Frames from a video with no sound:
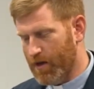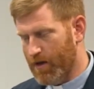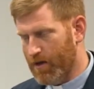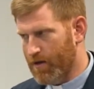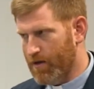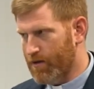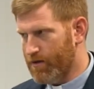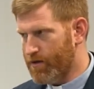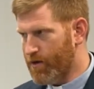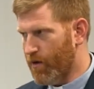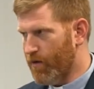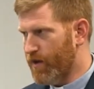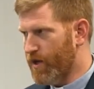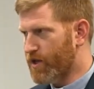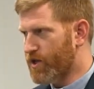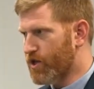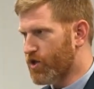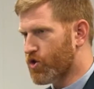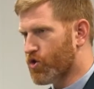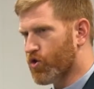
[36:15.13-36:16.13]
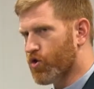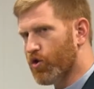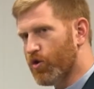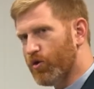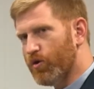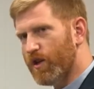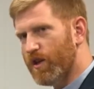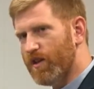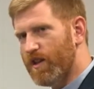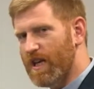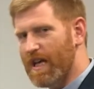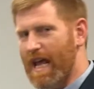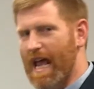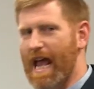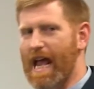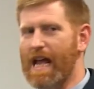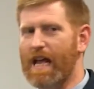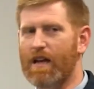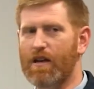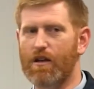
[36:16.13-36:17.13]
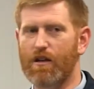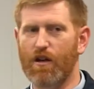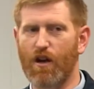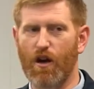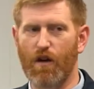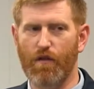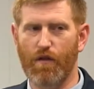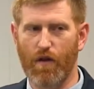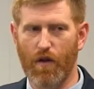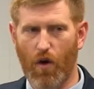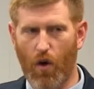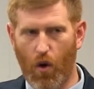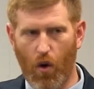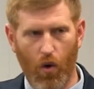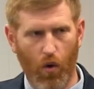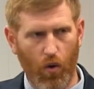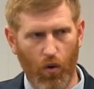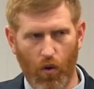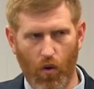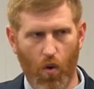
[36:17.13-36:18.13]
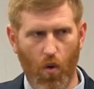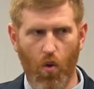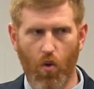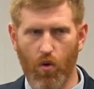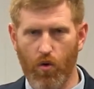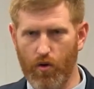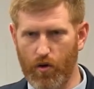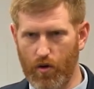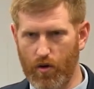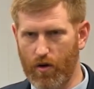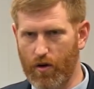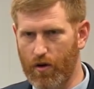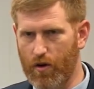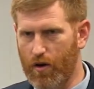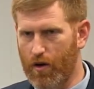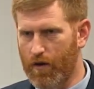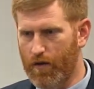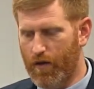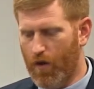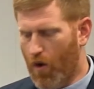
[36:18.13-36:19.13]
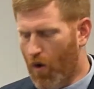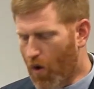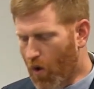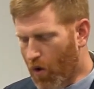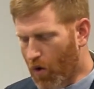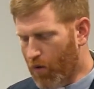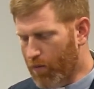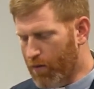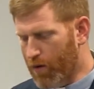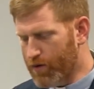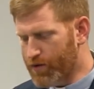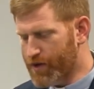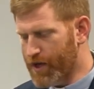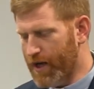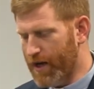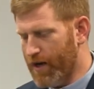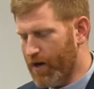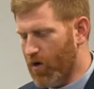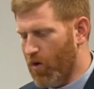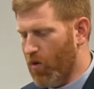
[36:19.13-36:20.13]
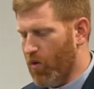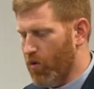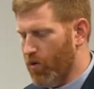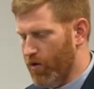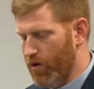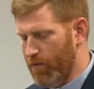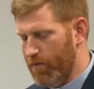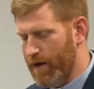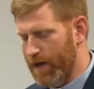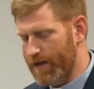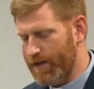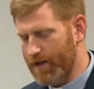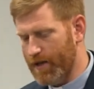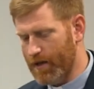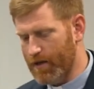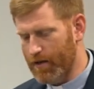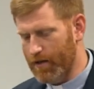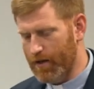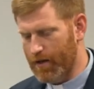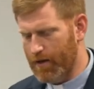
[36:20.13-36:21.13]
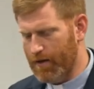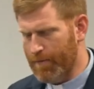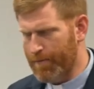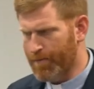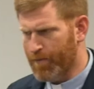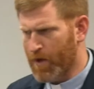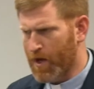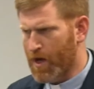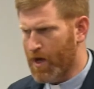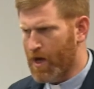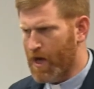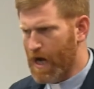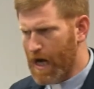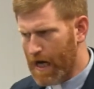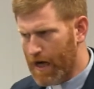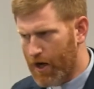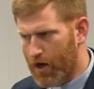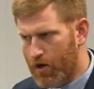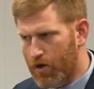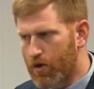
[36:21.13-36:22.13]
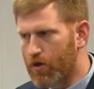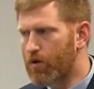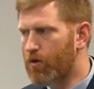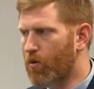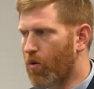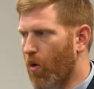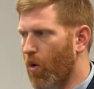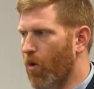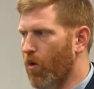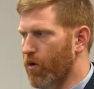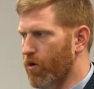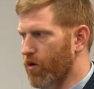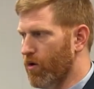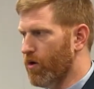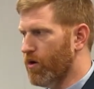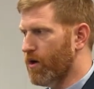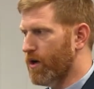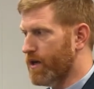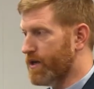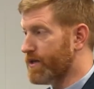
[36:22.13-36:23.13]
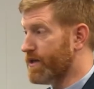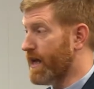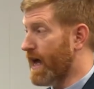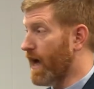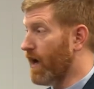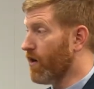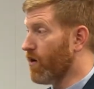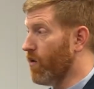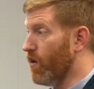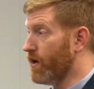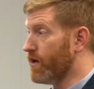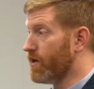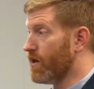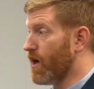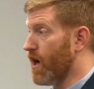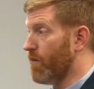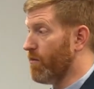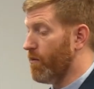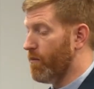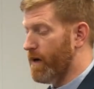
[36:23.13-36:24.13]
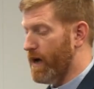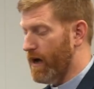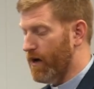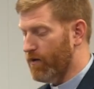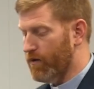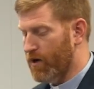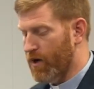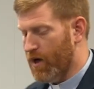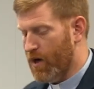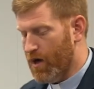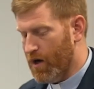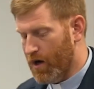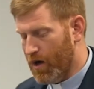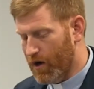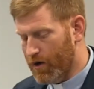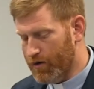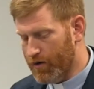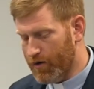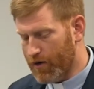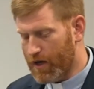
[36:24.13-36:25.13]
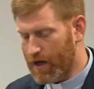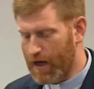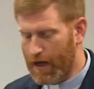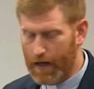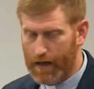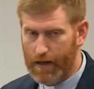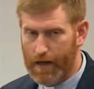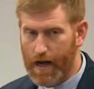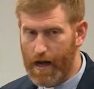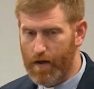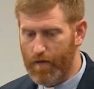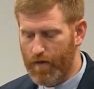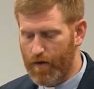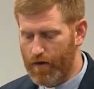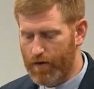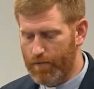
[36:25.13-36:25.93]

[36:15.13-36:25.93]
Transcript: So this is truly the end of a whole order, the whole Mosaic order, basically. And a new order is now going to come about under King David.